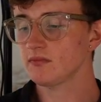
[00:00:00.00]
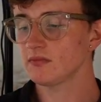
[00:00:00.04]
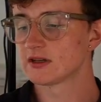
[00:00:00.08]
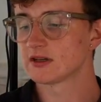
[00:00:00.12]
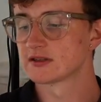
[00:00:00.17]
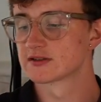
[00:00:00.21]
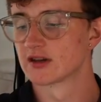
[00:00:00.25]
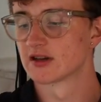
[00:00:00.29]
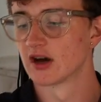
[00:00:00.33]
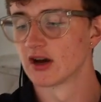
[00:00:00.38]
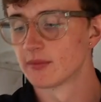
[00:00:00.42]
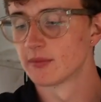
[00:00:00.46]

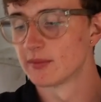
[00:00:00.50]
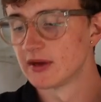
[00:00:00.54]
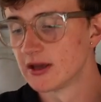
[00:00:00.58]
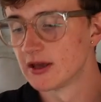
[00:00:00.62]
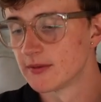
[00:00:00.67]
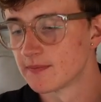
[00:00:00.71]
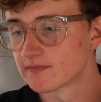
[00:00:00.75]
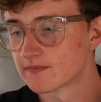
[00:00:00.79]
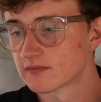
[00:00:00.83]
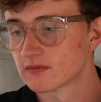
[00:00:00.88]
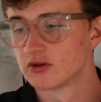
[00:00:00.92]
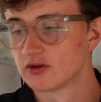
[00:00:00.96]
is gonna
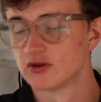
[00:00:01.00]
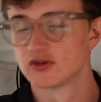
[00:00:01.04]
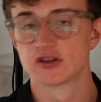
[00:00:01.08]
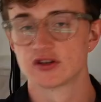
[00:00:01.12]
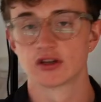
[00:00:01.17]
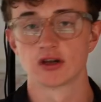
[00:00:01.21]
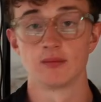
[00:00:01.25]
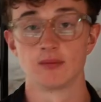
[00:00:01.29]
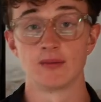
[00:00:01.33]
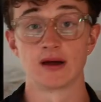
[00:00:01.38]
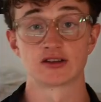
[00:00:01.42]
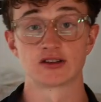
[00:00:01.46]
be
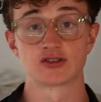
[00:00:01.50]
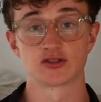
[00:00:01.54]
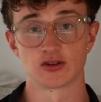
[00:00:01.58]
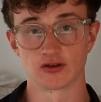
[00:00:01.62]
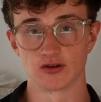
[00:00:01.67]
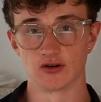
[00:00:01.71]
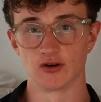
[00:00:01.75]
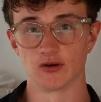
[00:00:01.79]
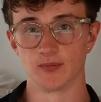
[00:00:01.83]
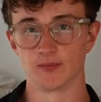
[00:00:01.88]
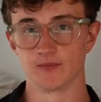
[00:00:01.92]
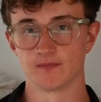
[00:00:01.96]
using a
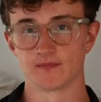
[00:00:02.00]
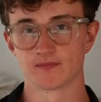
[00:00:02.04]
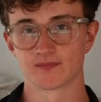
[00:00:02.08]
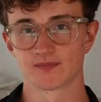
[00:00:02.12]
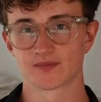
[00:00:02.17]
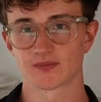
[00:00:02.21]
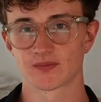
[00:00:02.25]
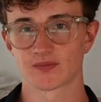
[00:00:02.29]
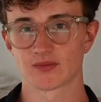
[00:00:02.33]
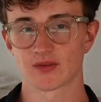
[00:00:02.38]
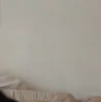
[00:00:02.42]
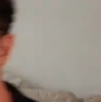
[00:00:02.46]
metronome.
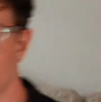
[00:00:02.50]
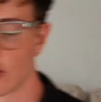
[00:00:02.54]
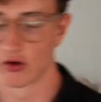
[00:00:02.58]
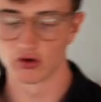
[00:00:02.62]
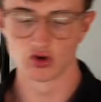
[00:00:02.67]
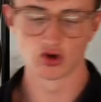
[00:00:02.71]
So